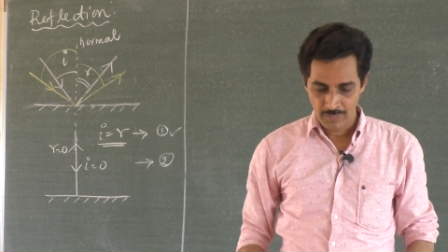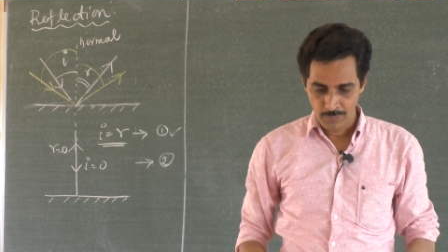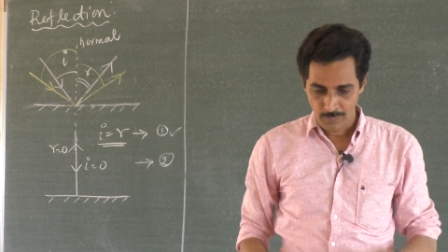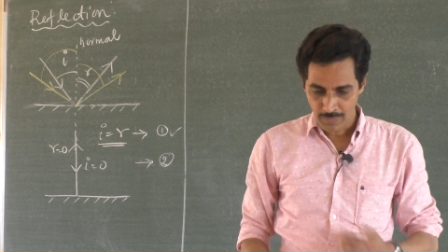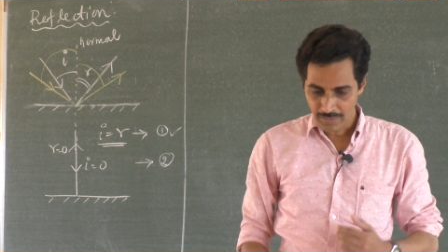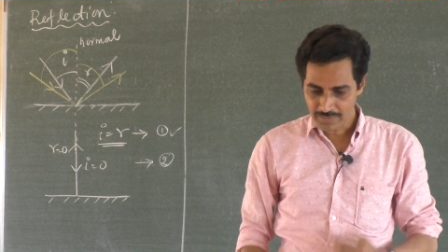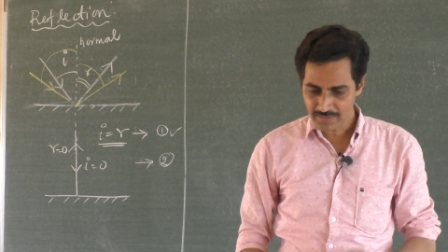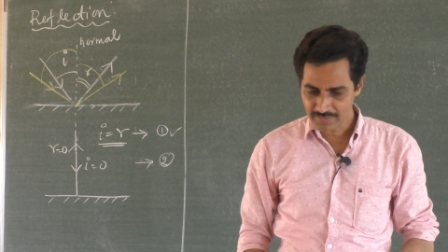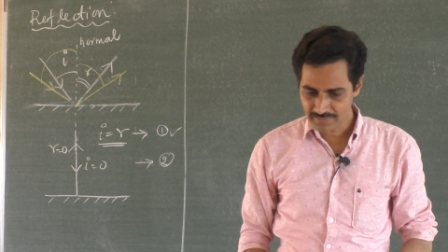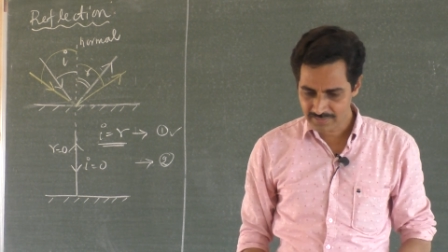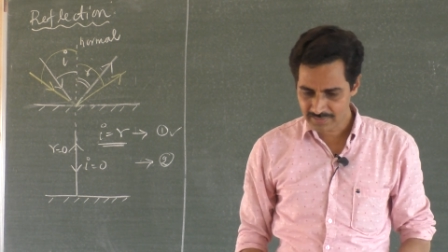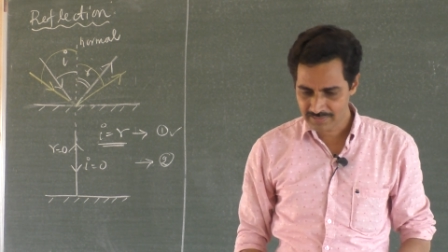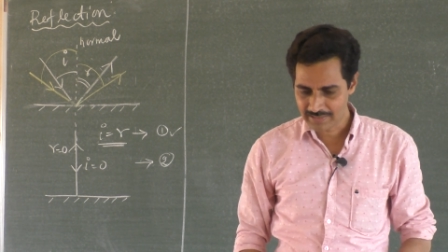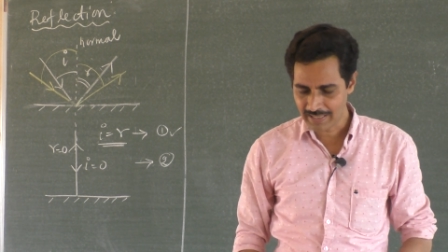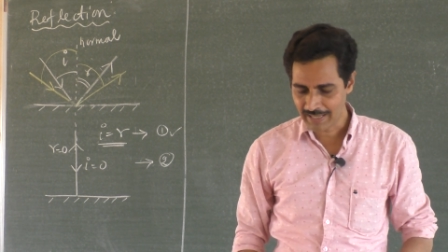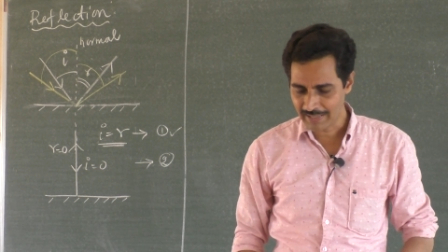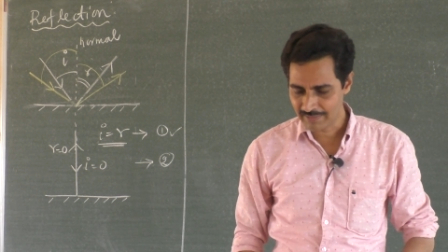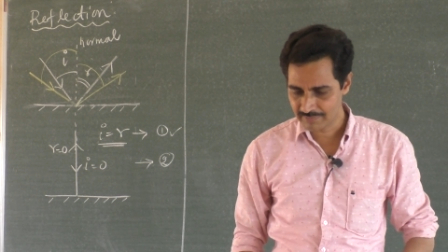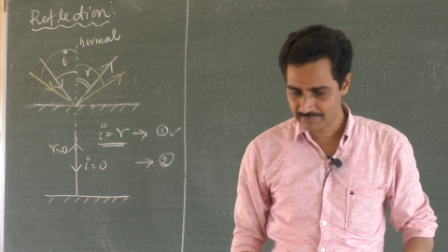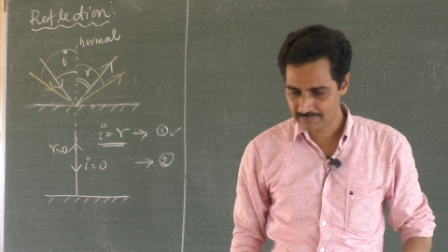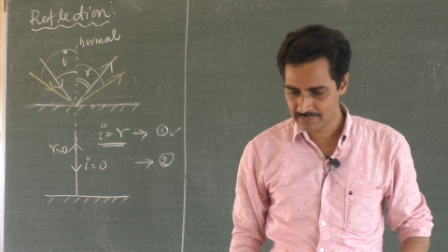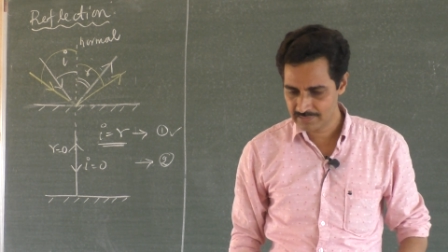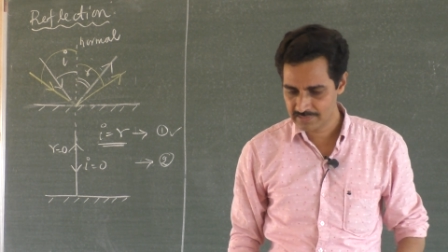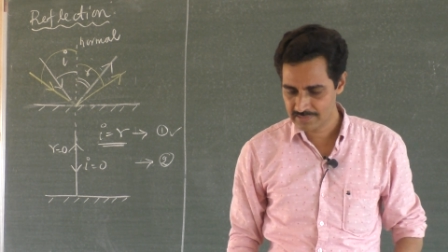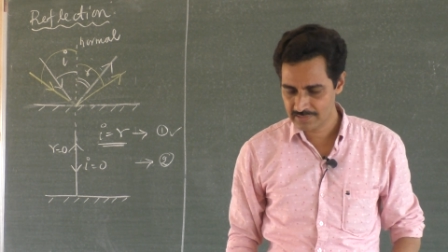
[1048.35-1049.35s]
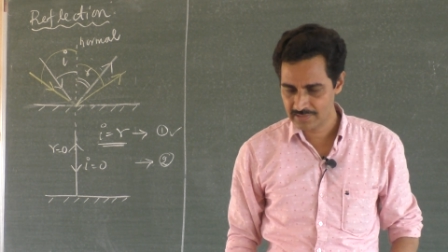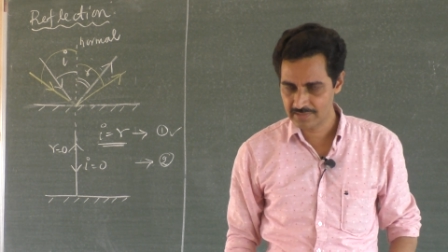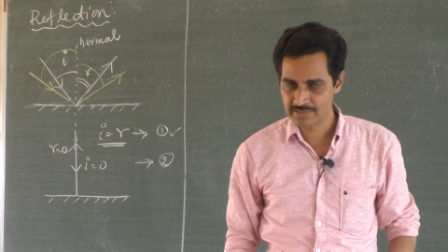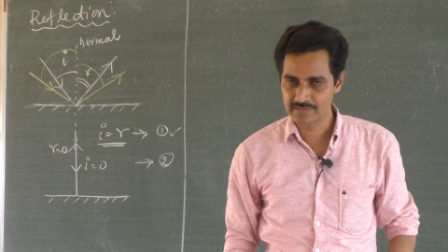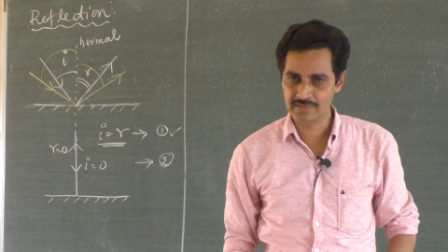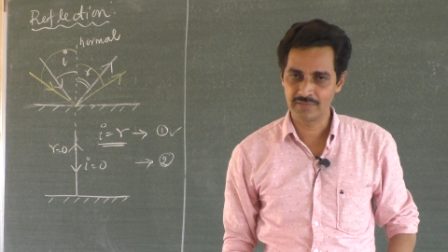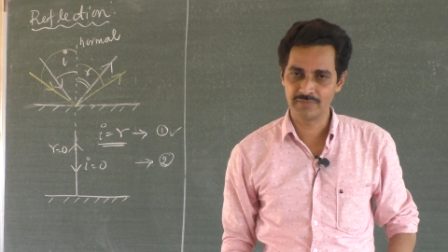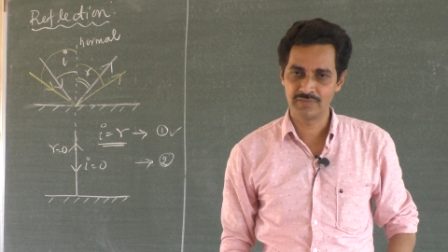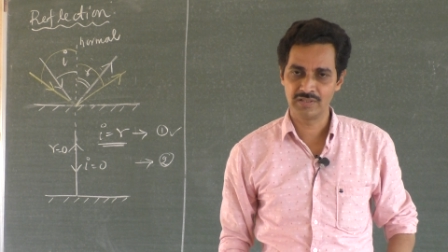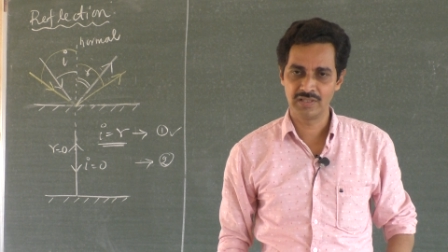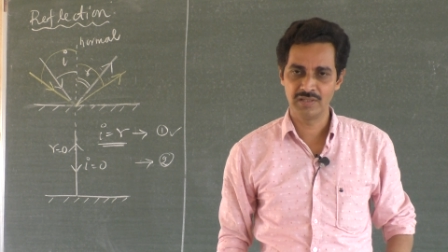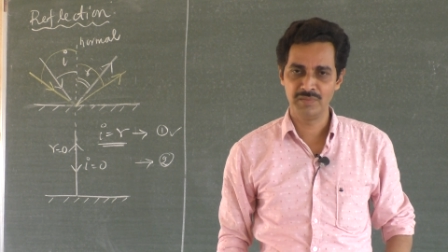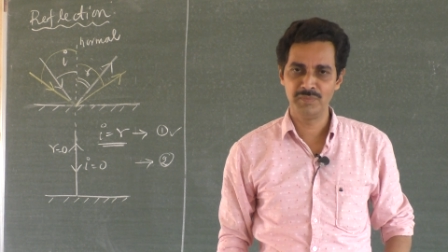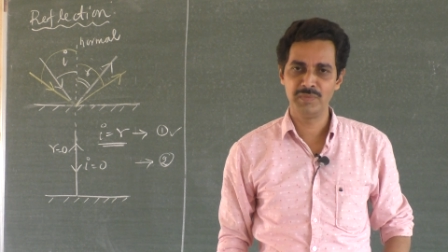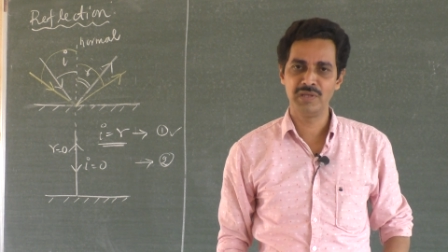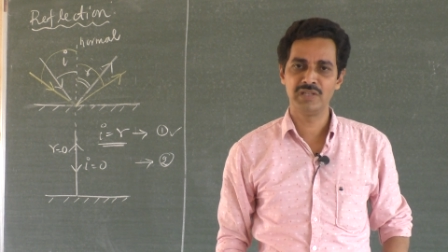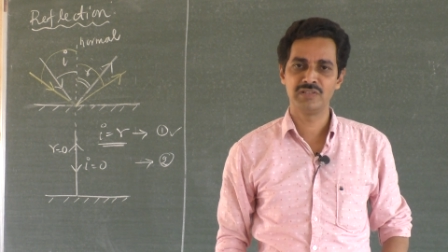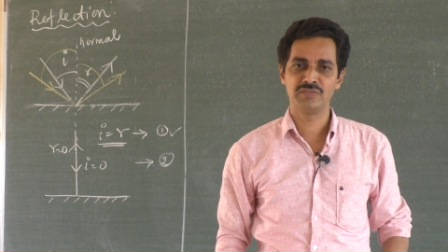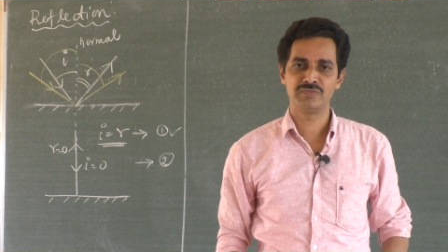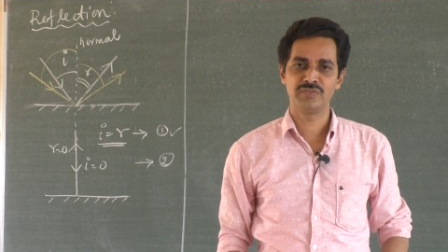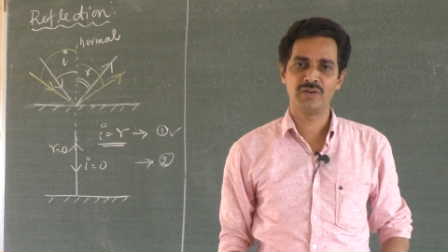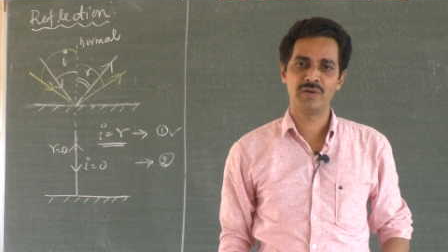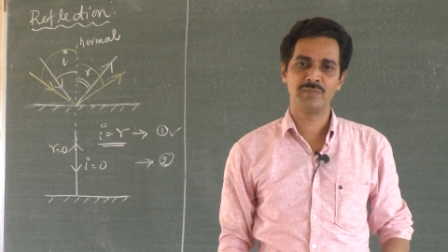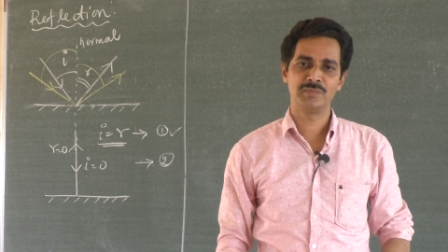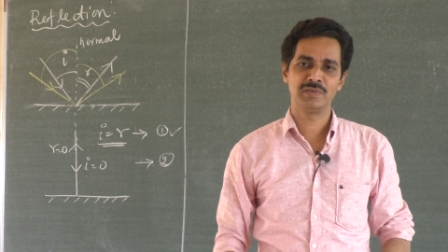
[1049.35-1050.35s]
What are the characteristics of the
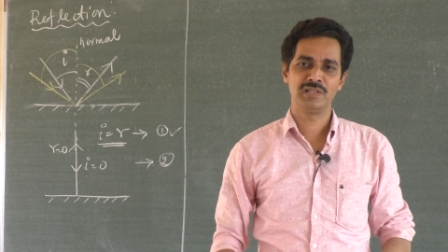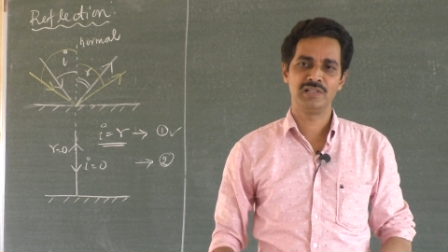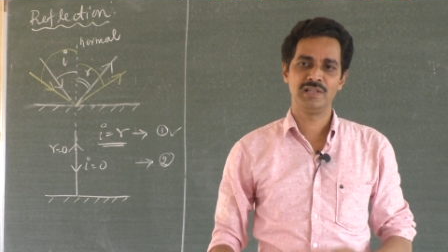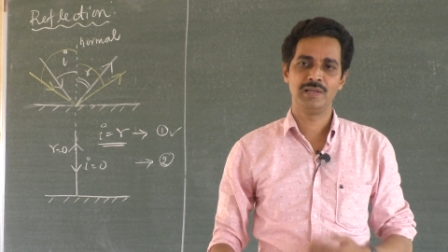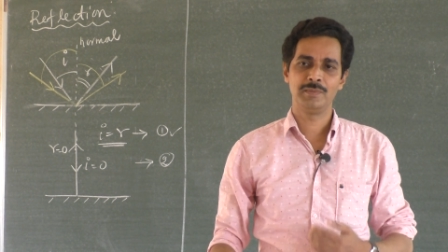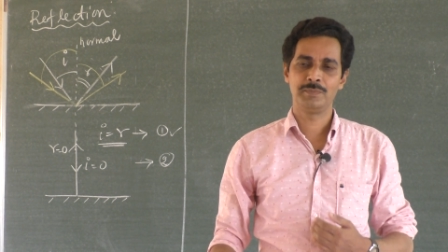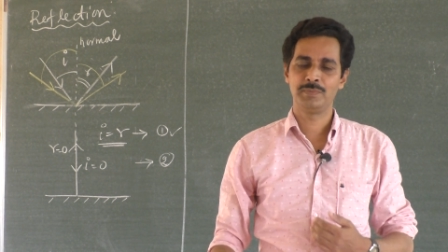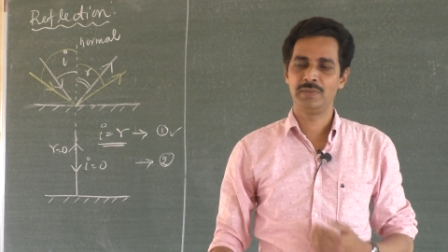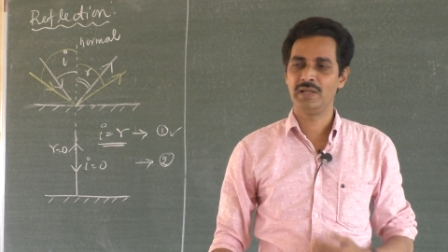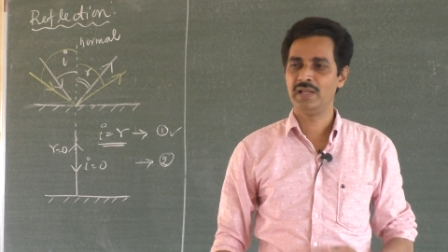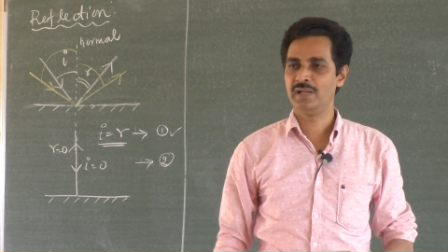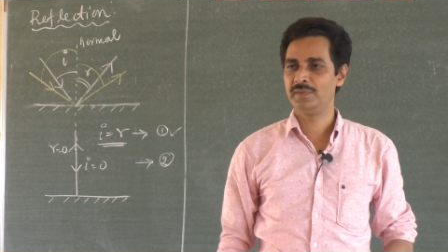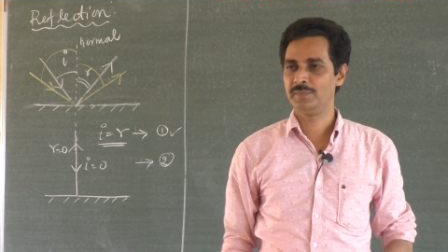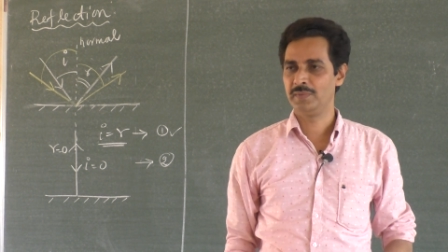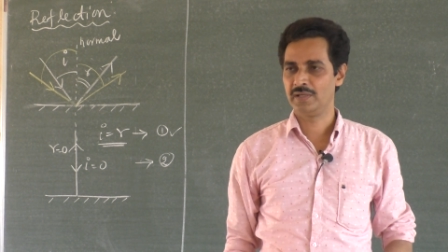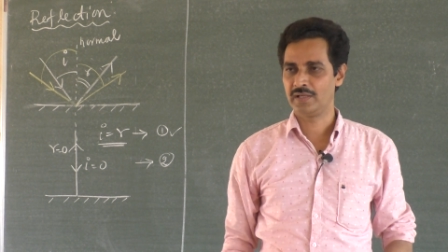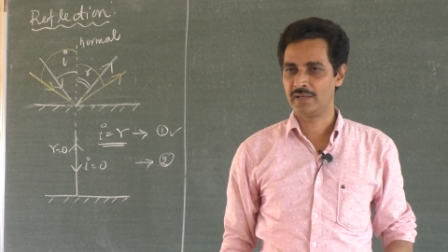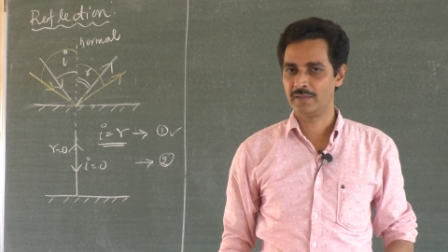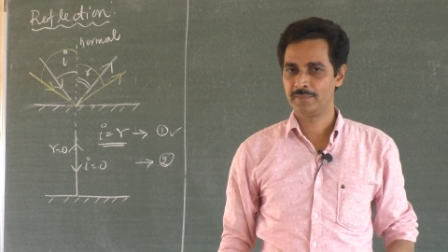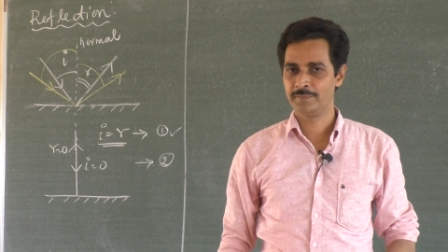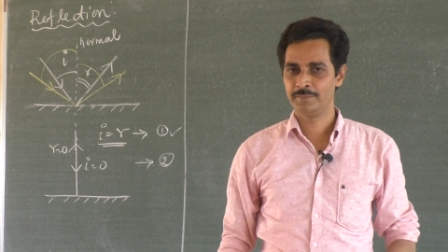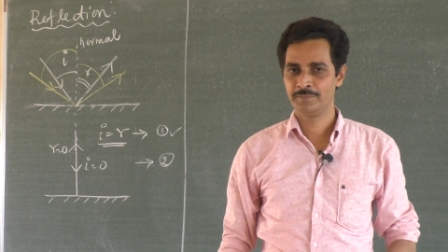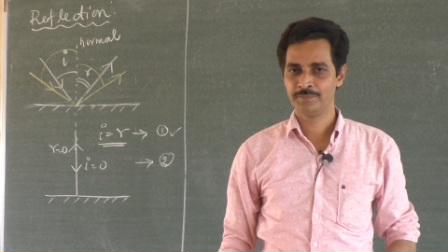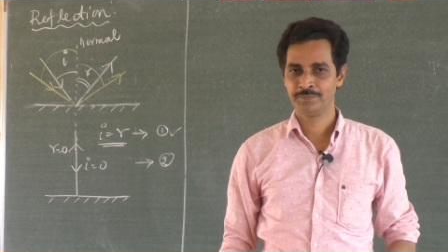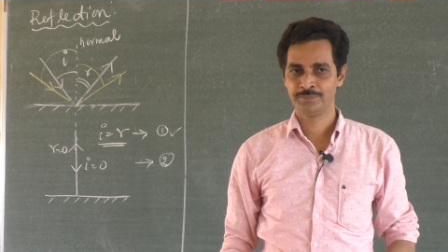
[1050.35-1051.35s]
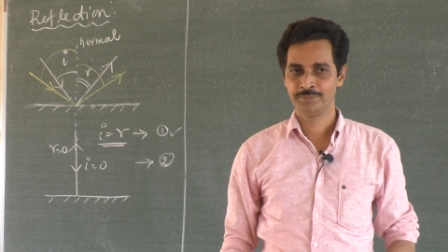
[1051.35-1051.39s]
image formed in a plane mirror?